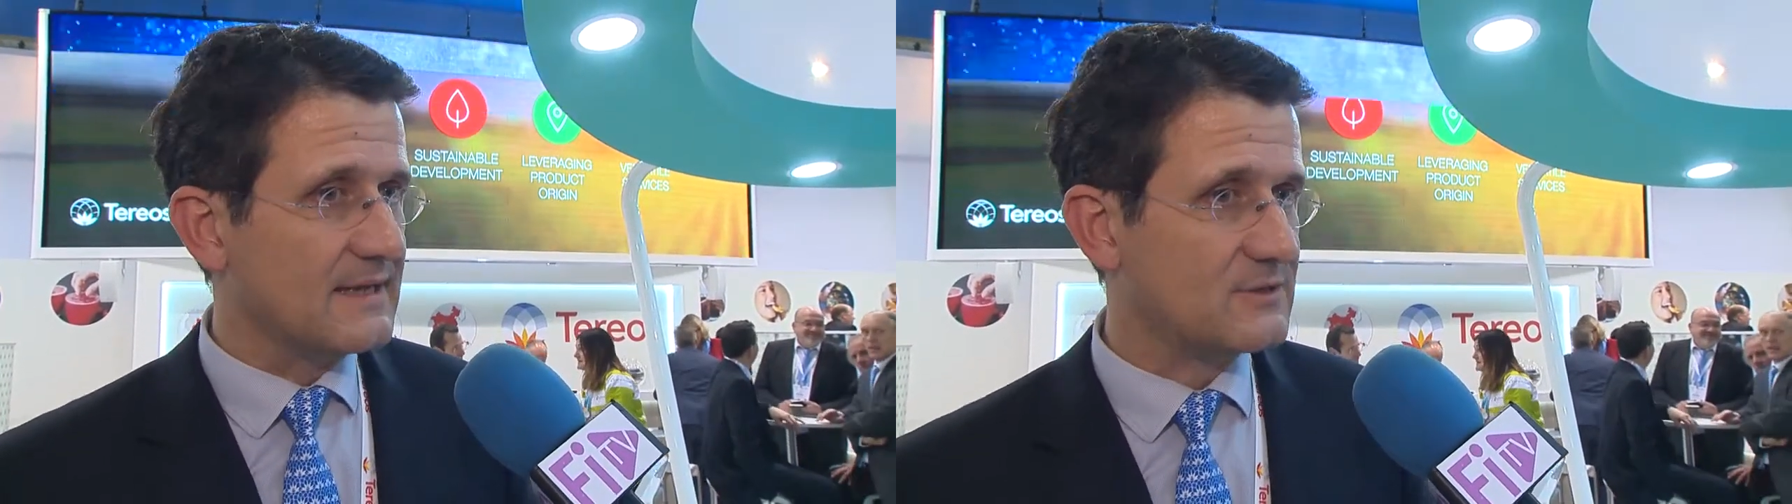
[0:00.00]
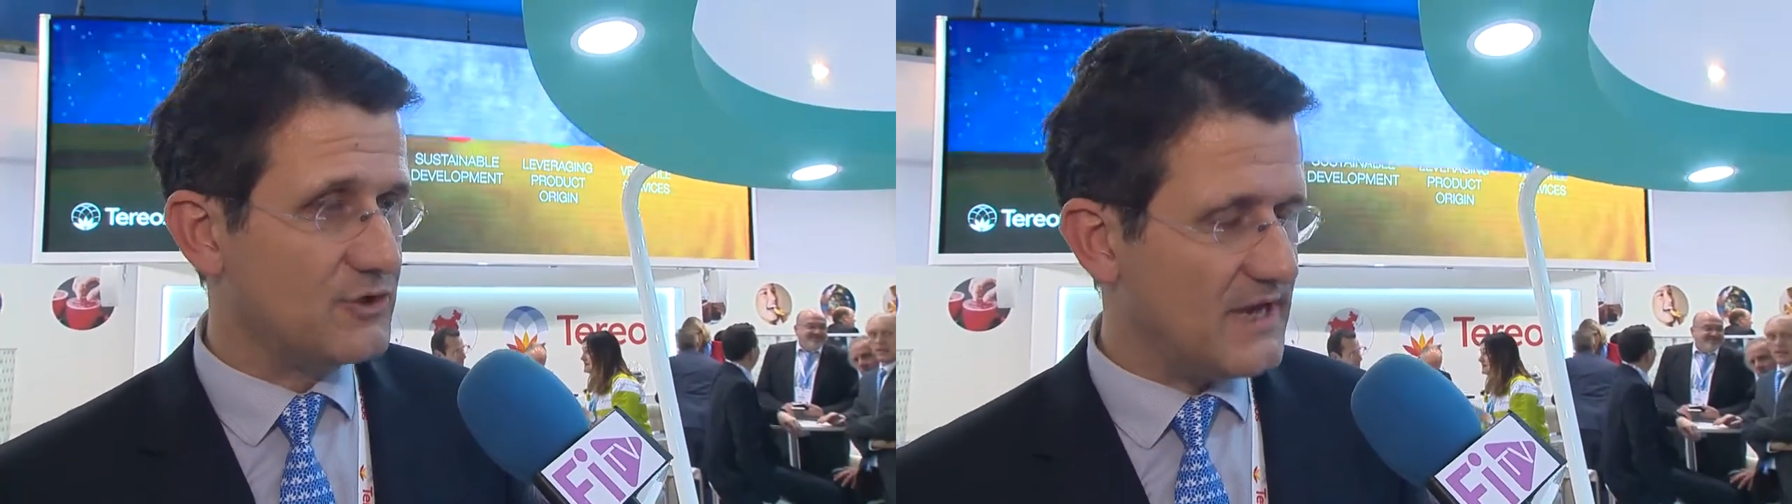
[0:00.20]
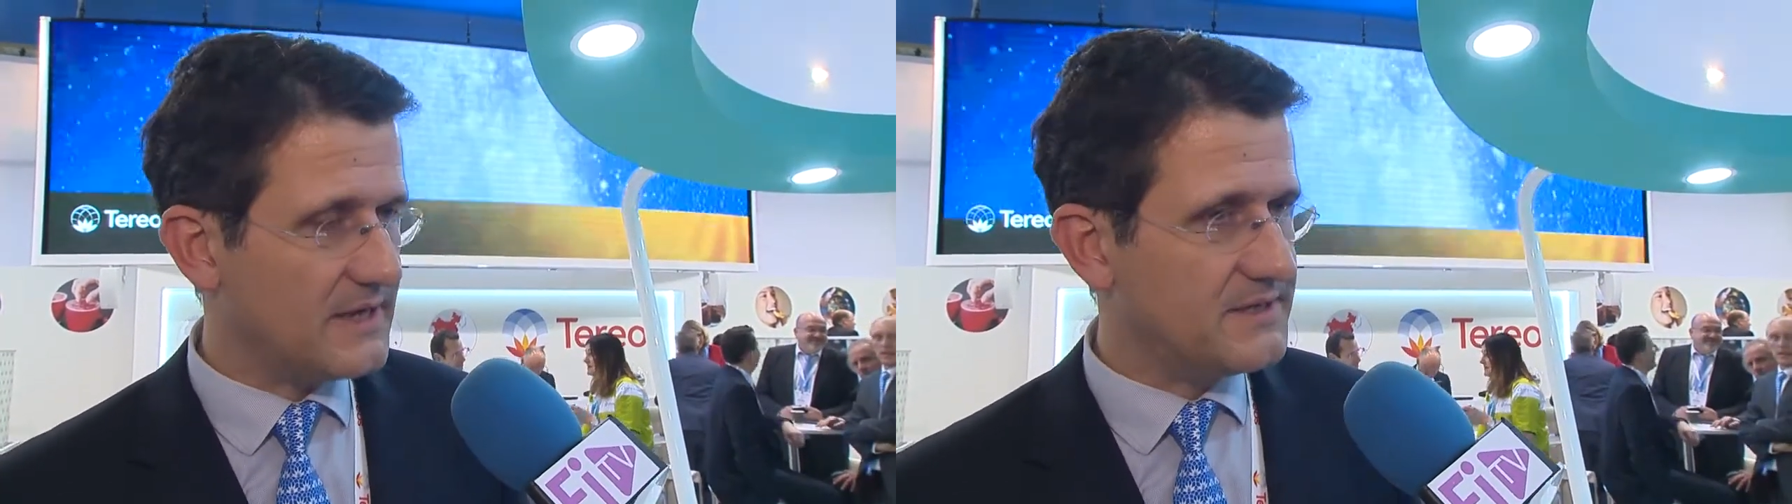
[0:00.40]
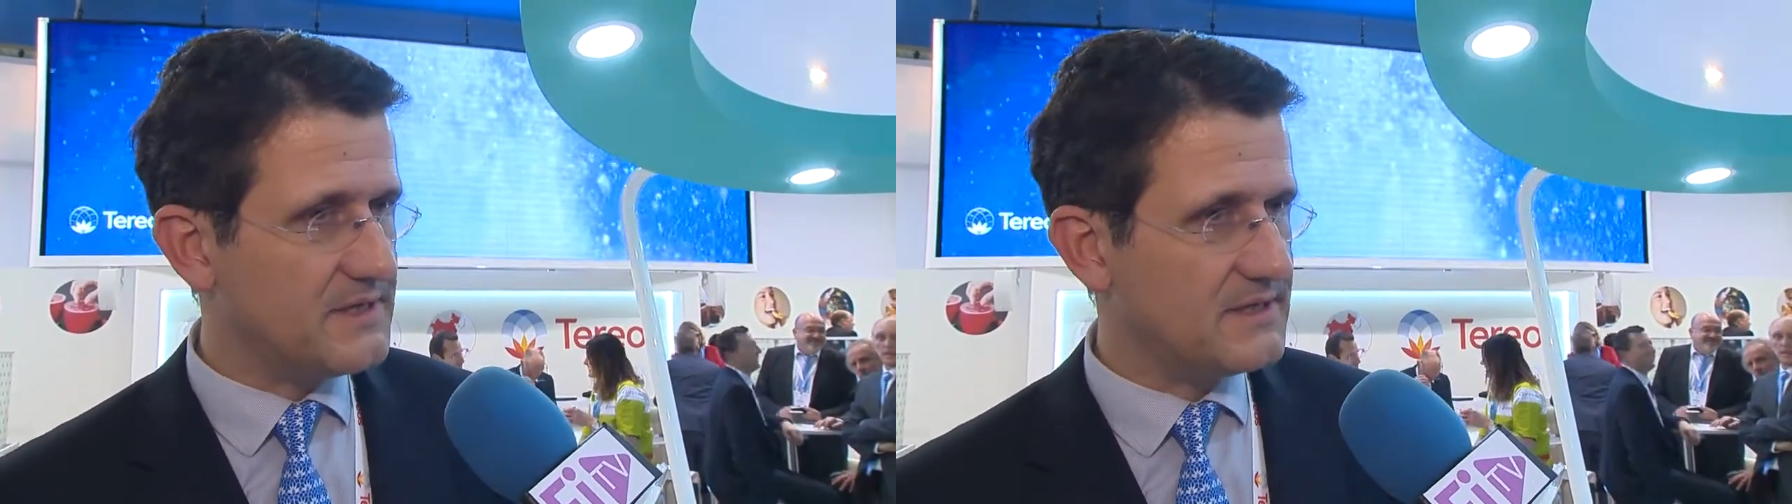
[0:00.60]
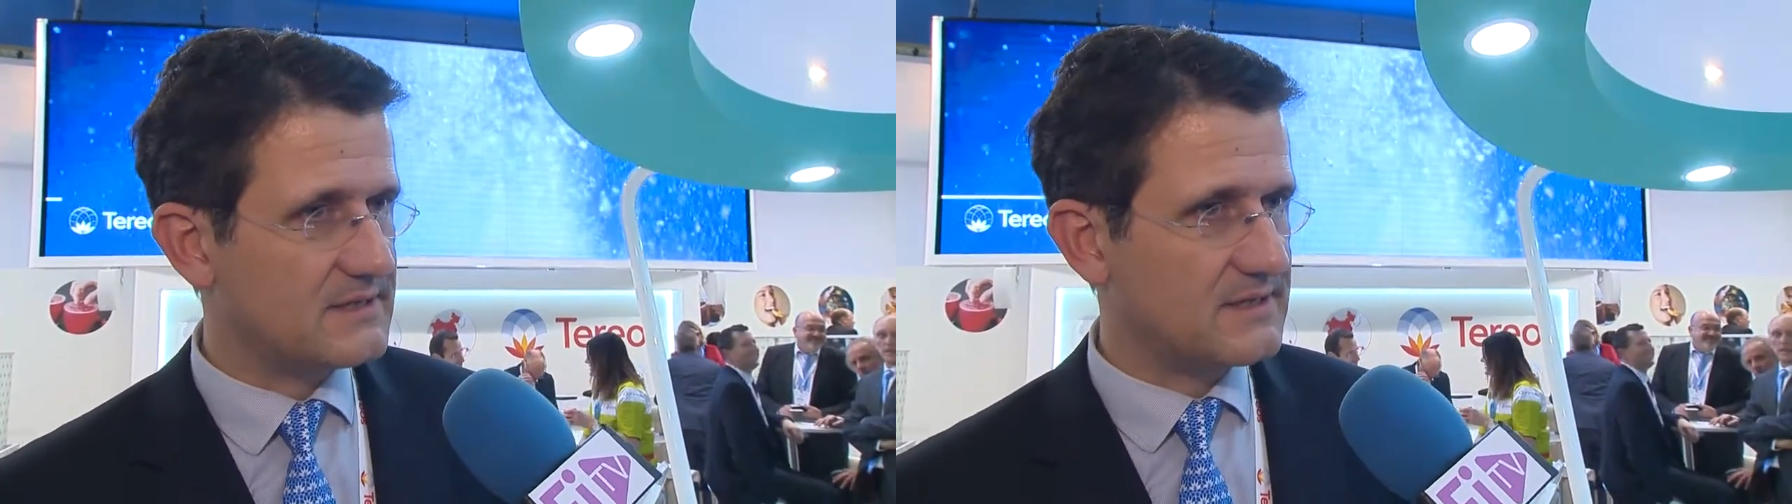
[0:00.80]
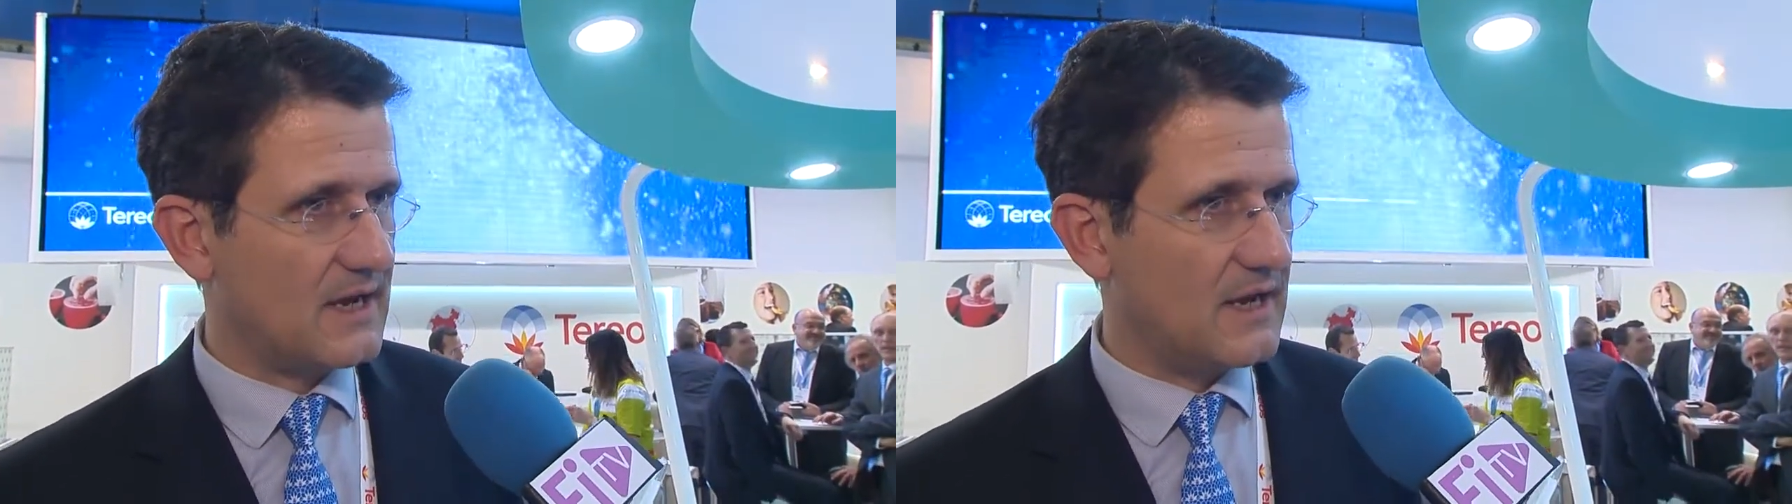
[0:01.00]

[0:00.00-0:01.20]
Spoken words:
And so the idea is